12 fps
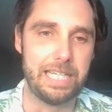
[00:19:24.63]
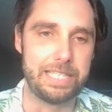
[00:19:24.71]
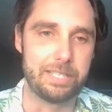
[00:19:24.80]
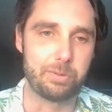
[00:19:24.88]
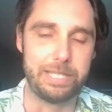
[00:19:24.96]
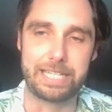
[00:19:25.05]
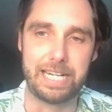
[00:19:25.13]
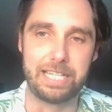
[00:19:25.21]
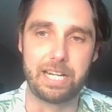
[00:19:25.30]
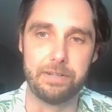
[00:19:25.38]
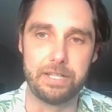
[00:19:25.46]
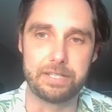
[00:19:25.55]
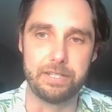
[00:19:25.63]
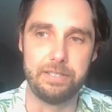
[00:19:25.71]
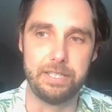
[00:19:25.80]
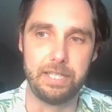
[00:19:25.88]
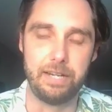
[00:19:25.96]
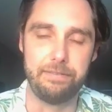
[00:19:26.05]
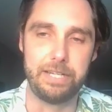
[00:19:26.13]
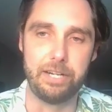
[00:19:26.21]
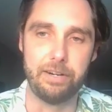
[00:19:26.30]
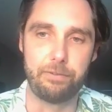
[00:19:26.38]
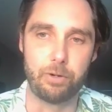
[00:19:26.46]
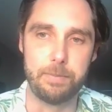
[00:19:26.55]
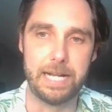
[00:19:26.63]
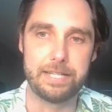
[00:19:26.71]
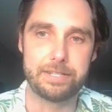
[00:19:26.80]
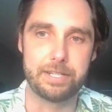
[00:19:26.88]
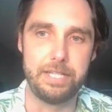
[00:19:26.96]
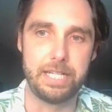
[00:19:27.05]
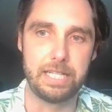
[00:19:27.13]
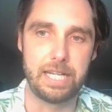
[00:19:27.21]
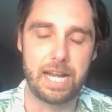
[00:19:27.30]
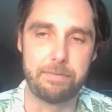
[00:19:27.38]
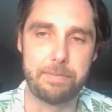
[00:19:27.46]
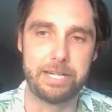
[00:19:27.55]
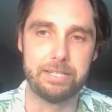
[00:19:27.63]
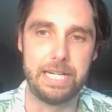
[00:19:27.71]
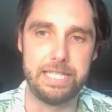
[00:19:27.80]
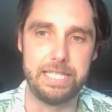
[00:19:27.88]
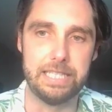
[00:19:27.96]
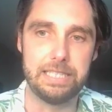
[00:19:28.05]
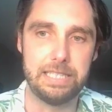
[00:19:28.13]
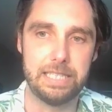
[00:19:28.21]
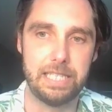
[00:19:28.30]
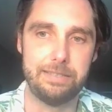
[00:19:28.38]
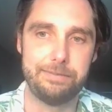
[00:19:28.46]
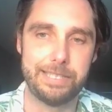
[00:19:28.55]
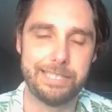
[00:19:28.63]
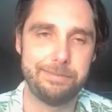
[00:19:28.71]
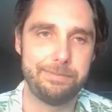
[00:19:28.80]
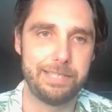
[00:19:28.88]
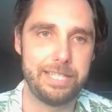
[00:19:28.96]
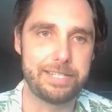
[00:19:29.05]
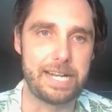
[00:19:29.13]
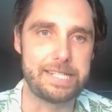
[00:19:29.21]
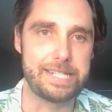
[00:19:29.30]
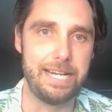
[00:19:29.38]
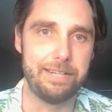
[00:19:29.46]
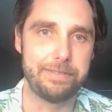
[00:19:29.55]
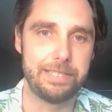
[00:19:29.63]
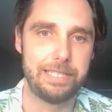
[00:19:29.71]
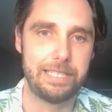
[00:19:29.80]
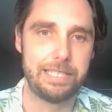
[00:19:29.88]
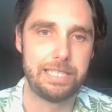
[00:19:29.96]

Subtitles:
I just want to kind of cover this in video format so you can have a better idea of insights I have.